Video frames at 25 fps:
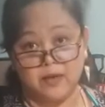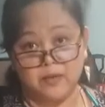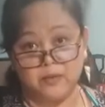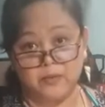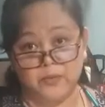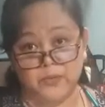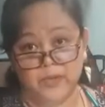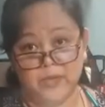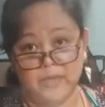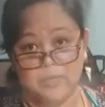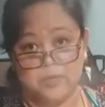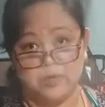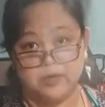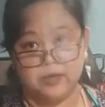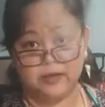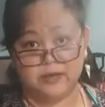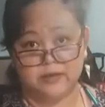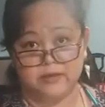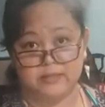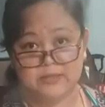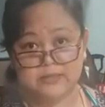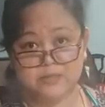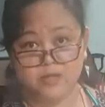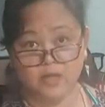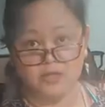with
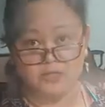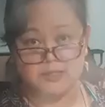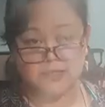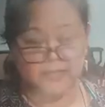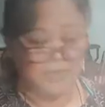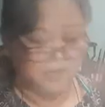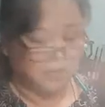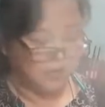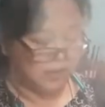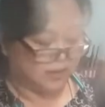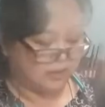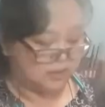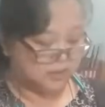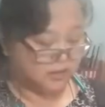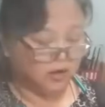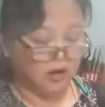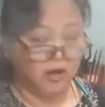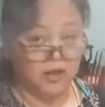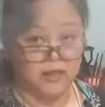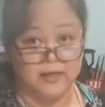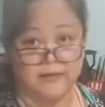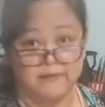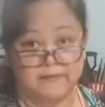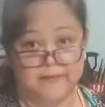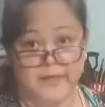sauteing the
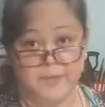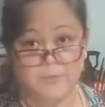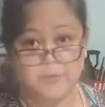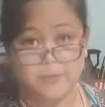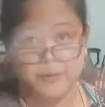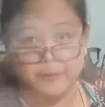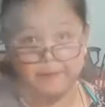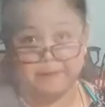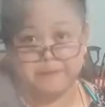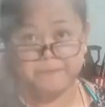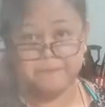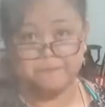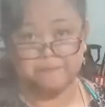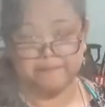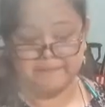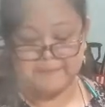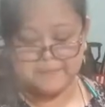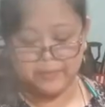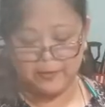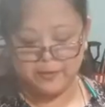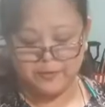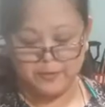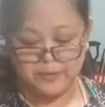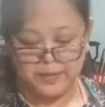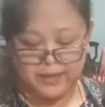cauliflower.
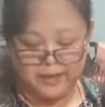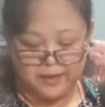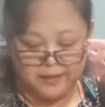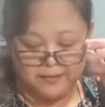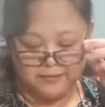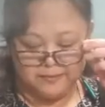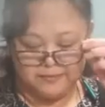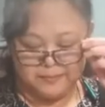Okay?